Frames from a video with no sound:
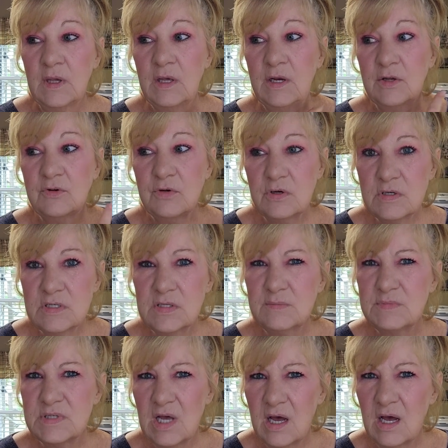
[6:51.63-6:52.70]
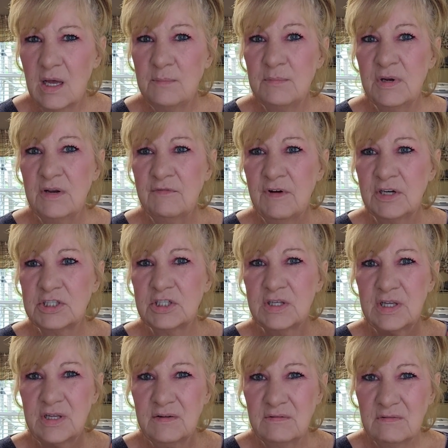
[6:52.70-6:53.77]
And it took some time, but
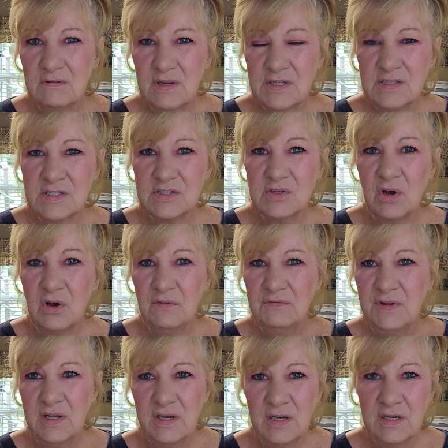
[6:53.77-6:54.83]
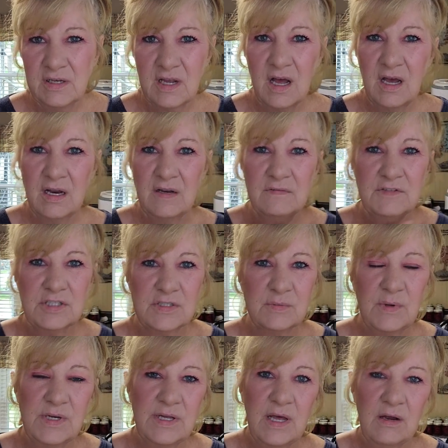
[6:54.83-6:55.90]
eventually it dissolved it and kind of just
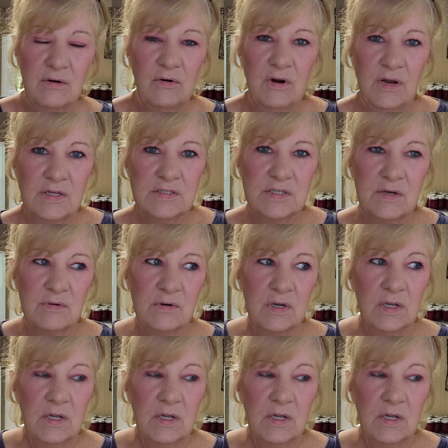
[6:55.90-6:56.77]
went down on its own.